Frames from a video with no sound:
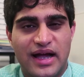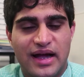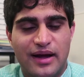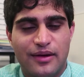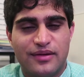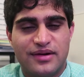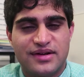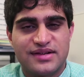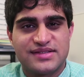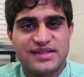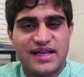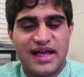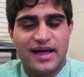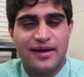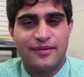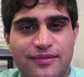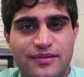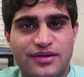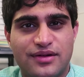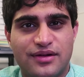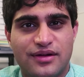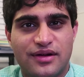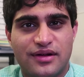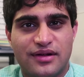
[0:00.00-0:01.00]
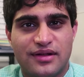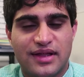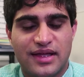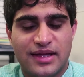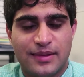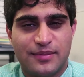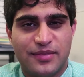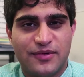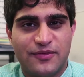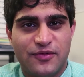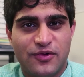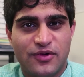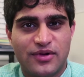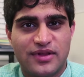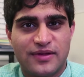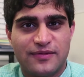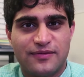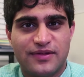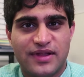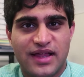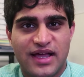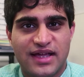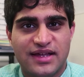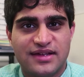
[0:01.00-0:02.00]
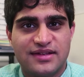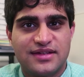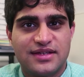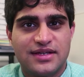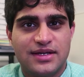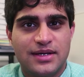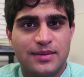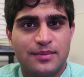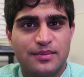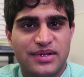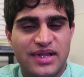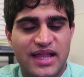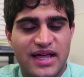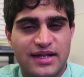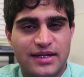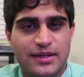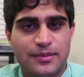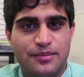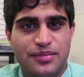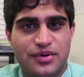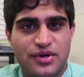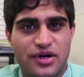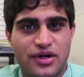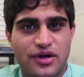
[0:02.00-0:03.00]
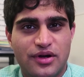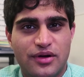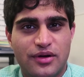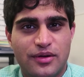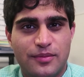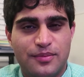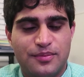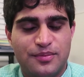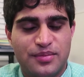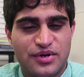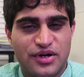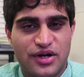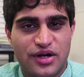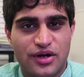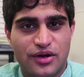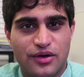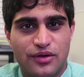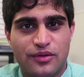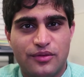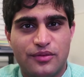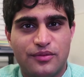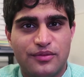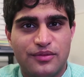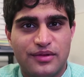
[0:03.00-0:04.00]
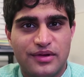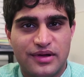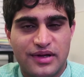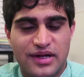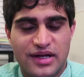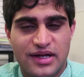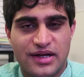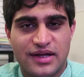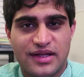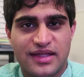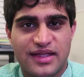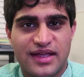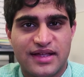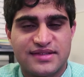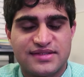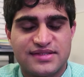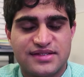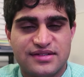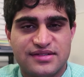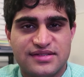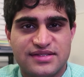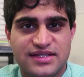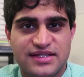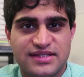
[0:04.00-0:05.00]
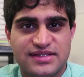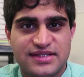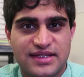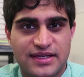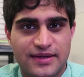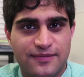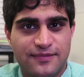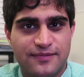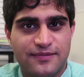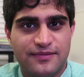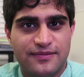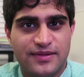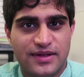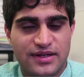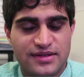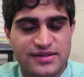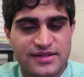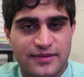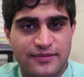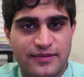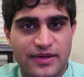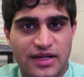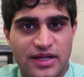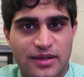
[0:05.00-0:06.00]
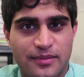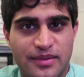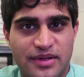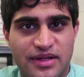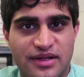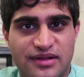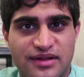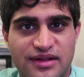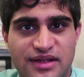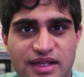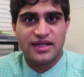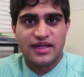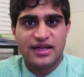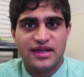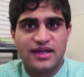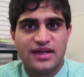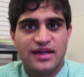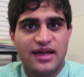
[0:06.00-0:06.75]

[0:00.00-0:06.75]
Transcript: hours after, like before the flight, Platinum Pro gets their seats if there's availability.